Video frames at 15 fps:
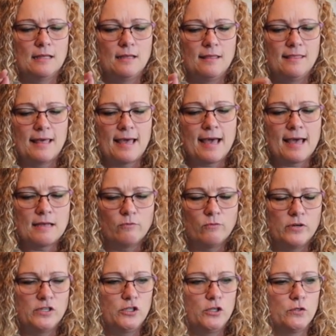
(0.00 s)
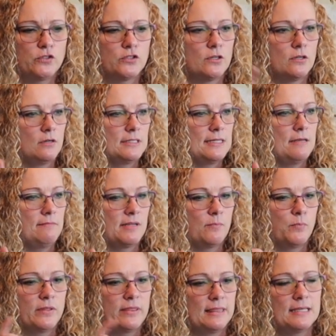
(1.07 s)
that reducer teamed
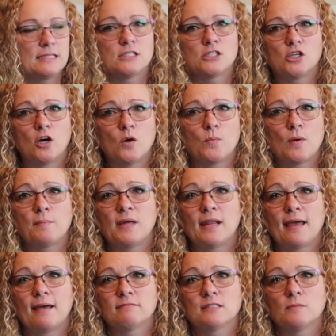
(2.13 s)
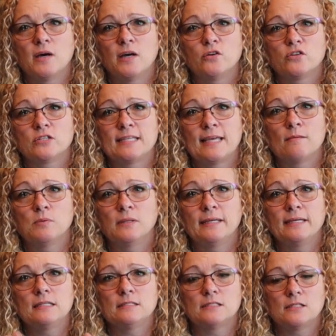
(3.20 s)
up with this scope, I'm gonna have some
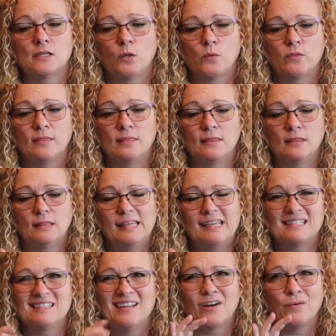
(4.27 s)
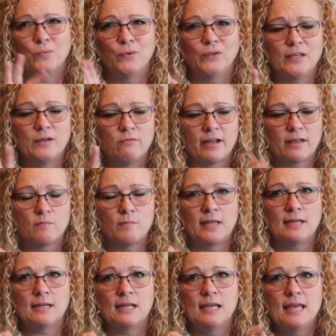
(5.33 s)
undersampling, so it's not really
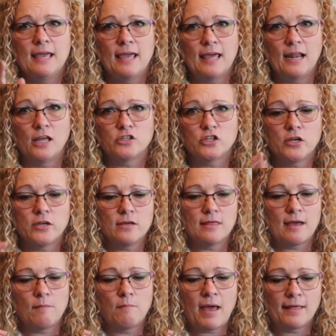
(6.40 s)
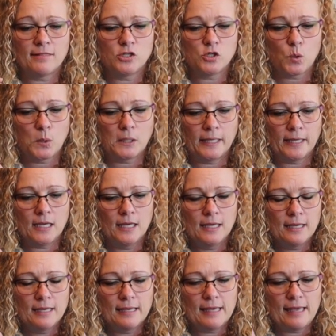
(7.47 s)
recommended. And I'll show you that math shortly.
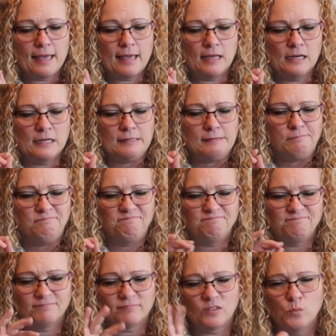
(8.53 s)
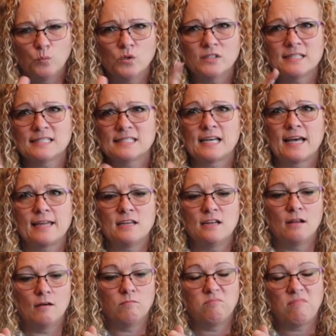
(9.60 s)
And we'll decide, you
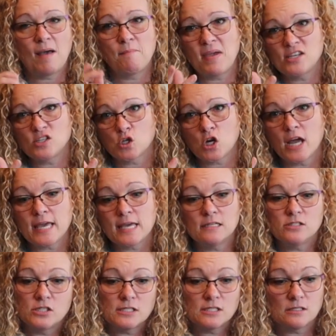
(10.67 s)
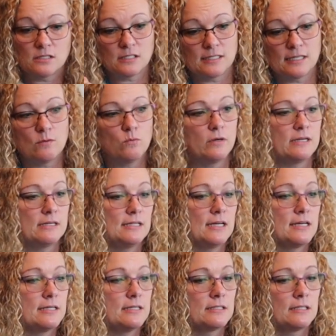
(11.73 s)
know, I may try it just to see what it
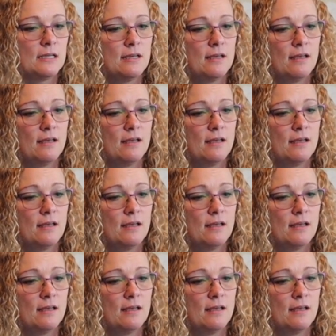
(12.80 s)
does,